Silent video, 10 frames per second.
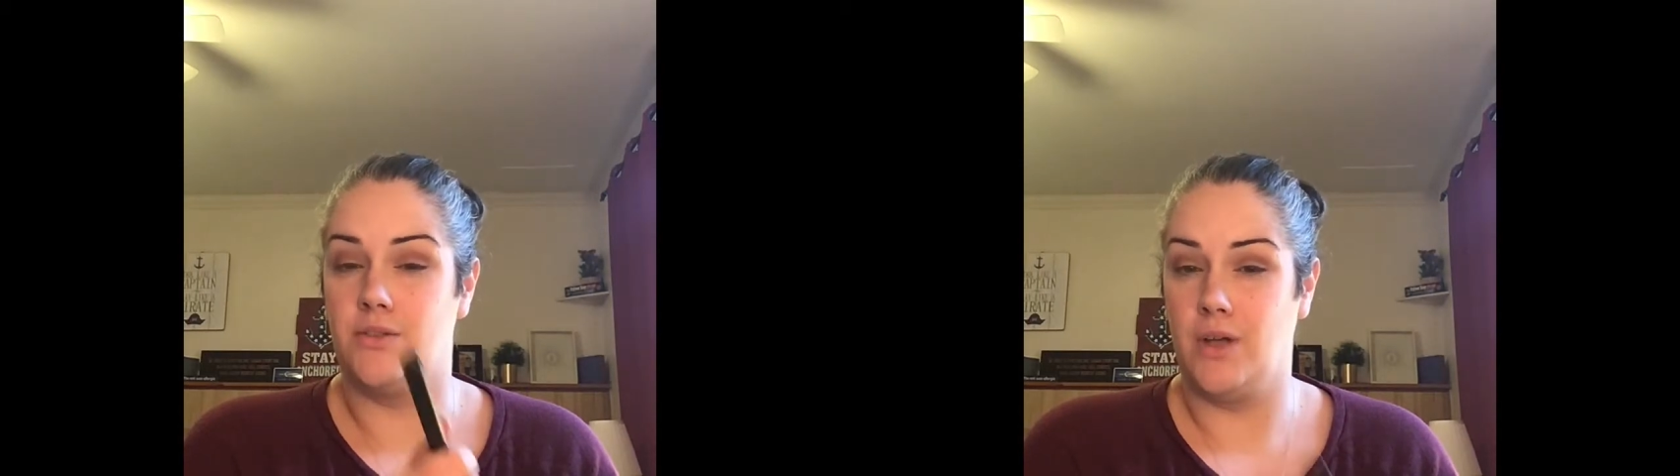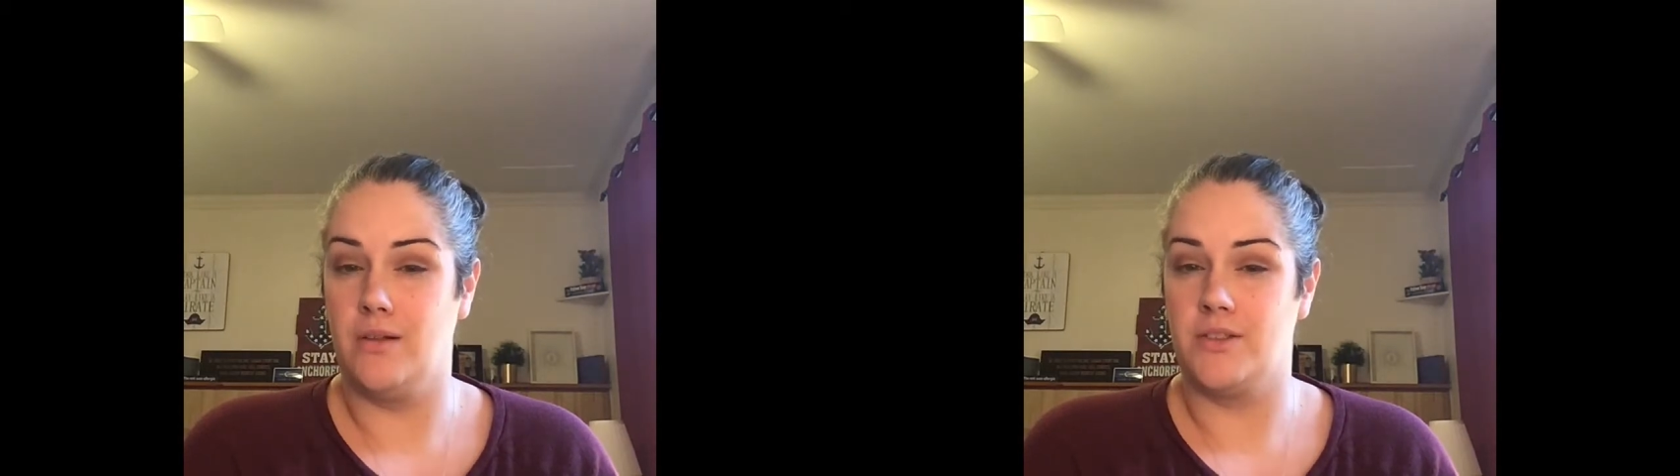
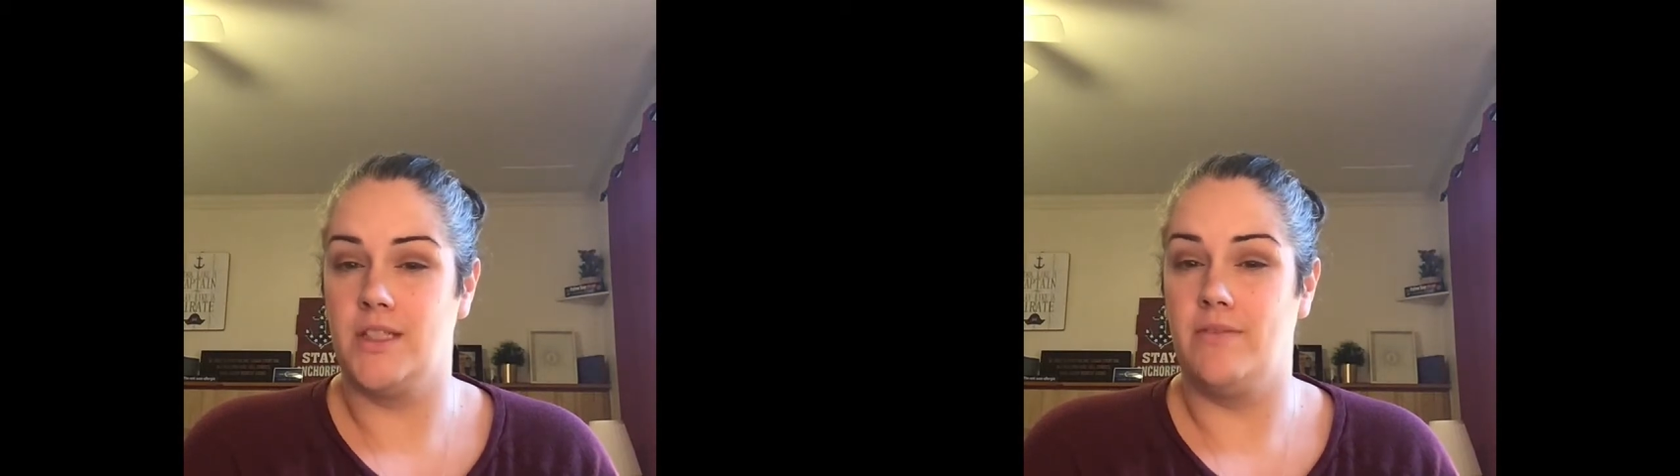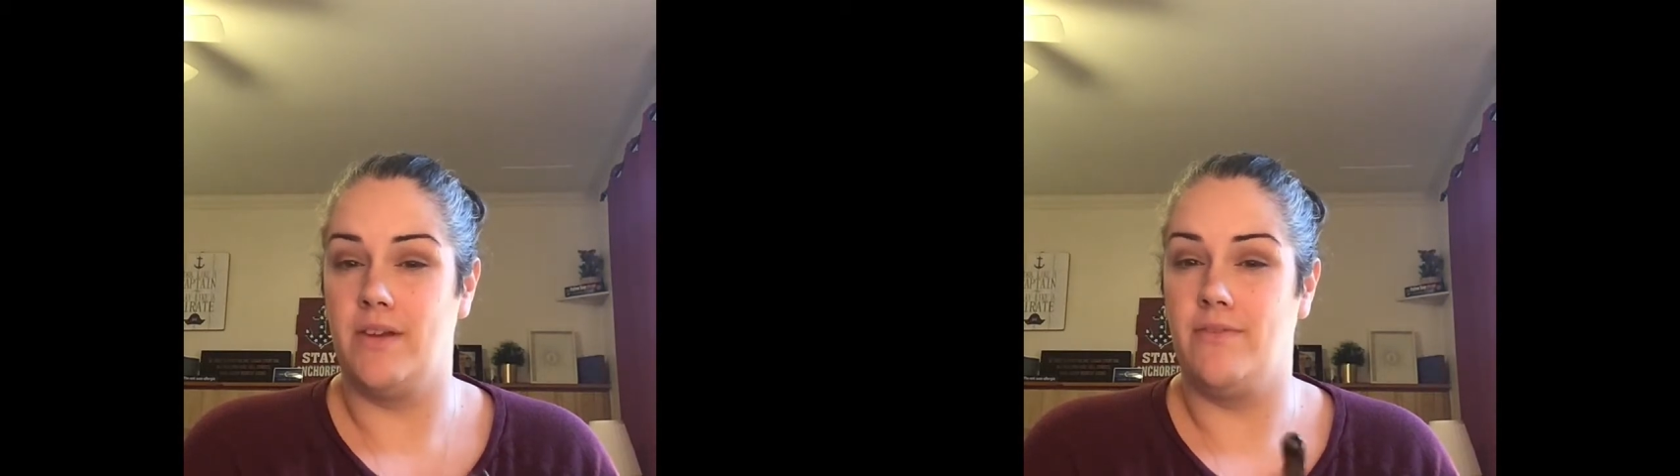
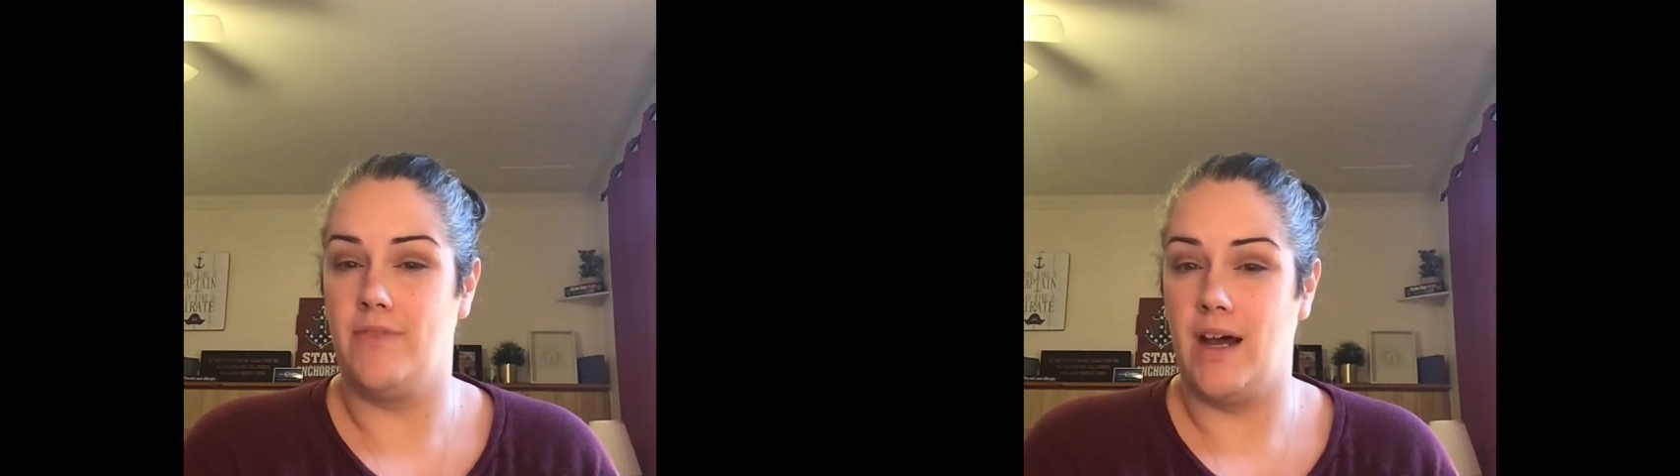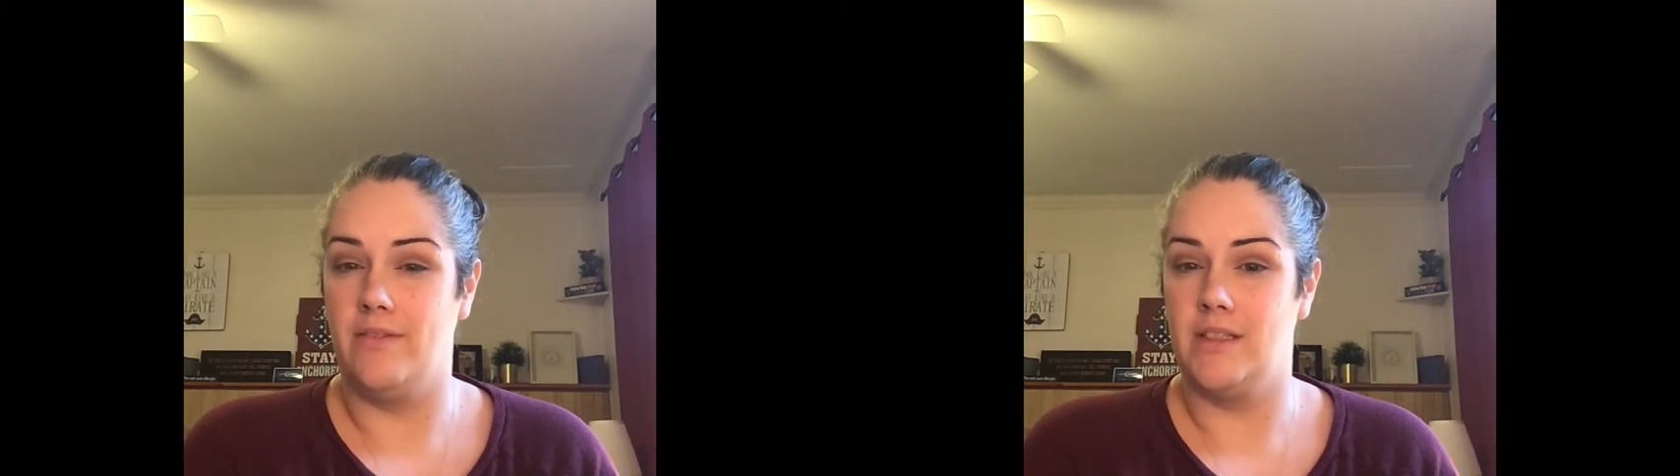
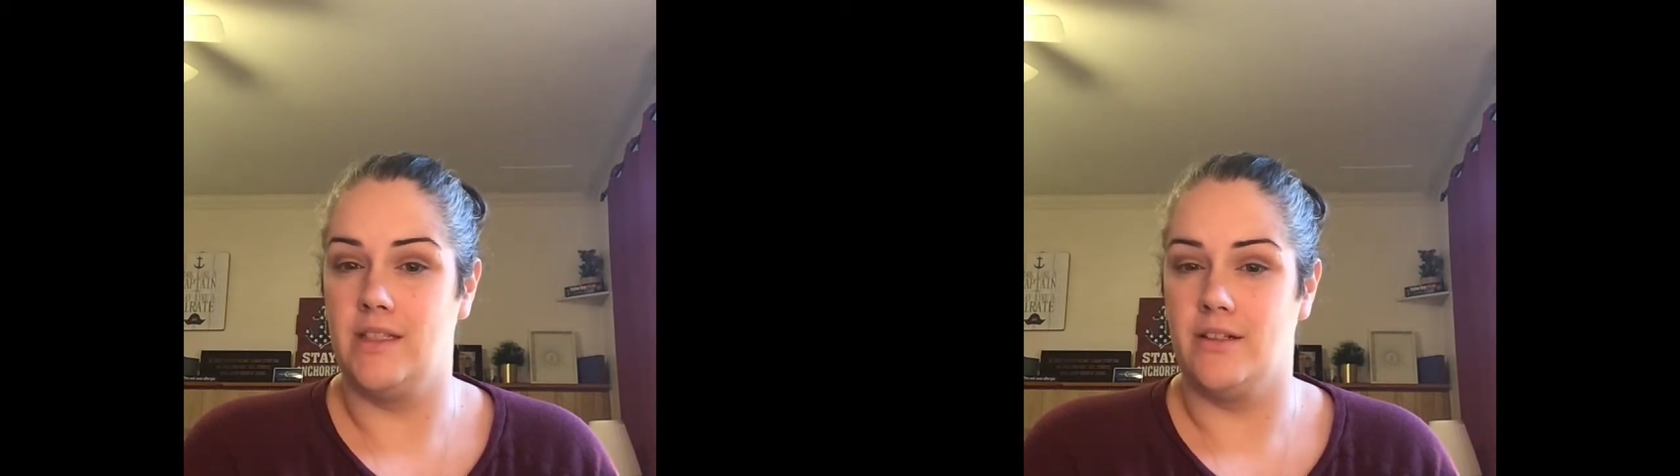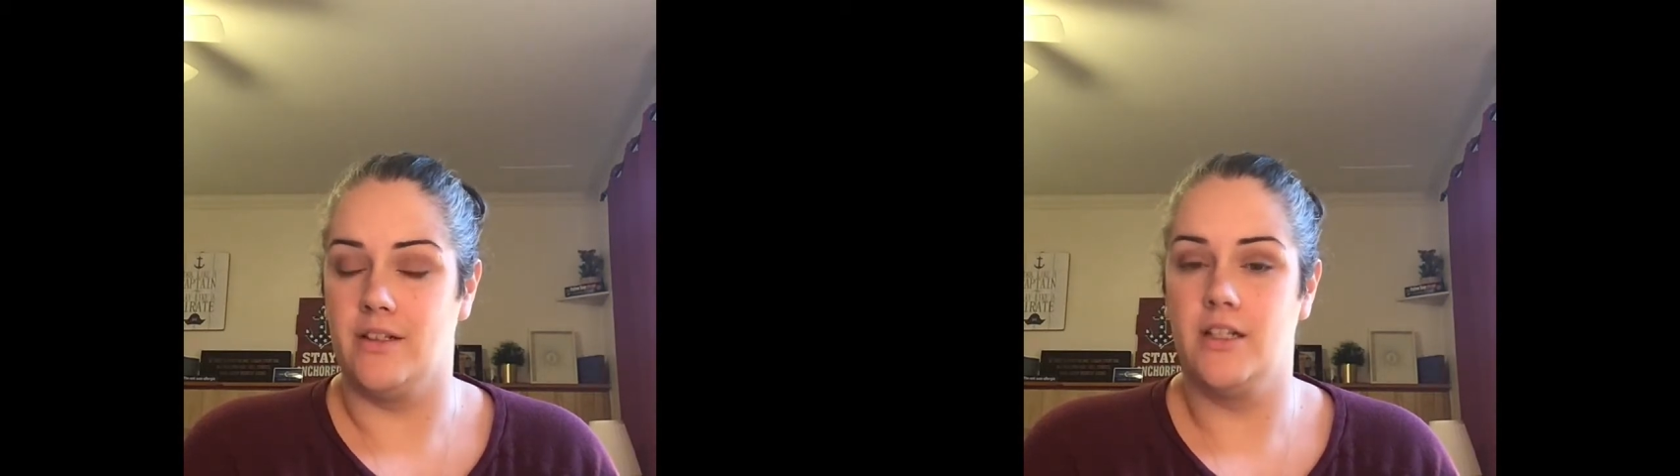$1.75 a
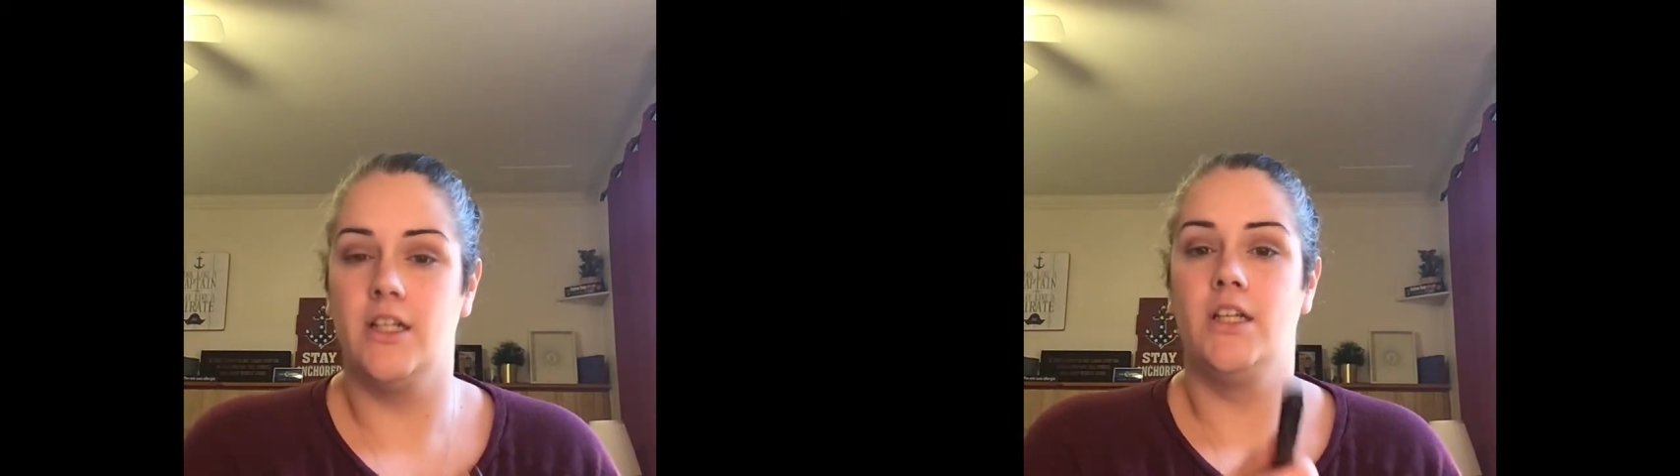liter,